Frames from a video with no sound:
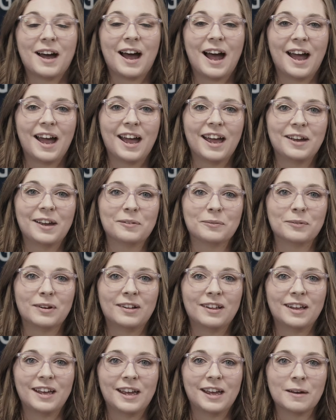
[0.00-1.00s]
what I
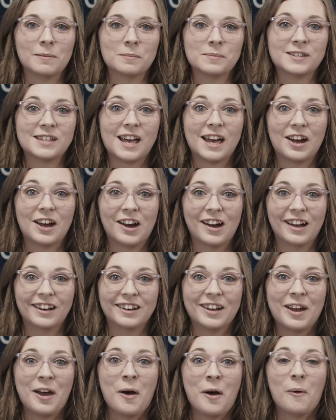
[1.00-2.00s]
really am set
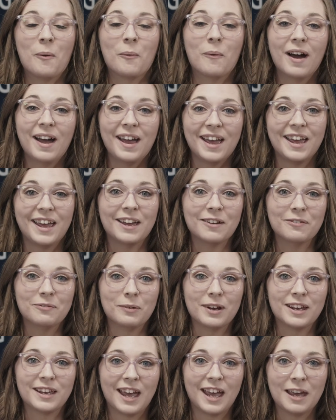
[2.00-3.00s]
on. What if
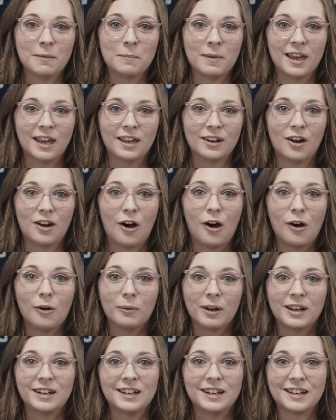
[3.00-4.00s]
we came in
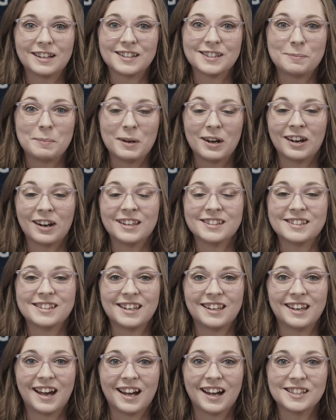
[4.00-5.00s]
already
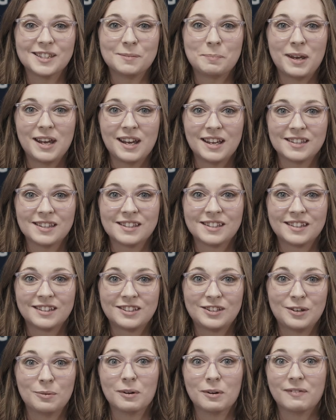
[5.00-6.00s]
experiencing God's peace
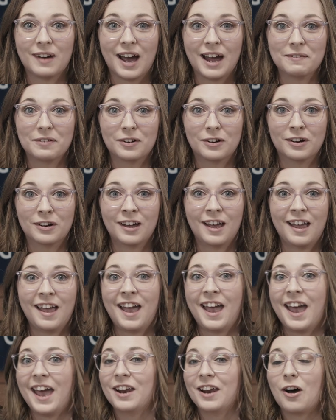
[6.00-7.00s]
to revival
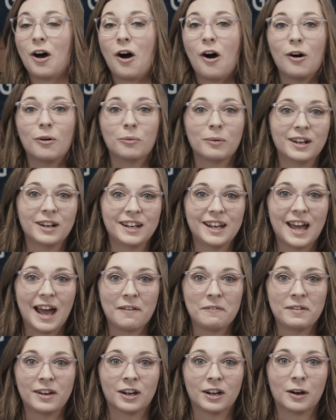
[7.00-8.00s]
and already
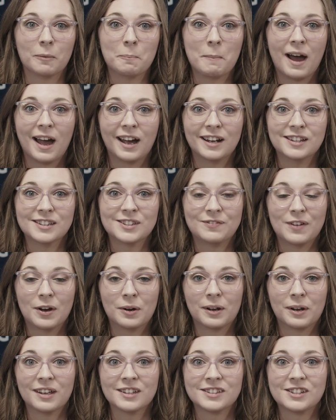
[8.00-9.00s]
having our minds
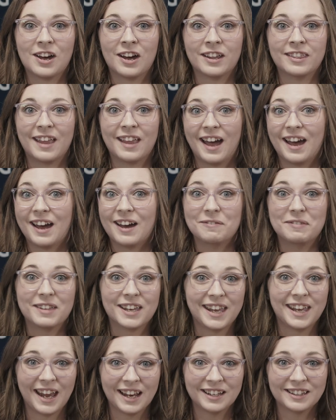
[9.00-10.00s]
focused on that of
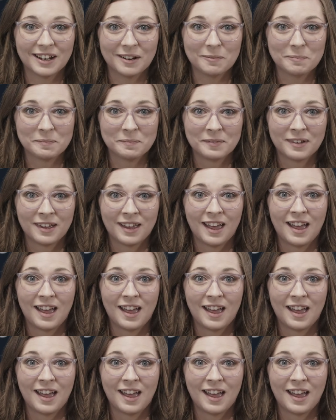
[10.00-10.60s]
the kingdom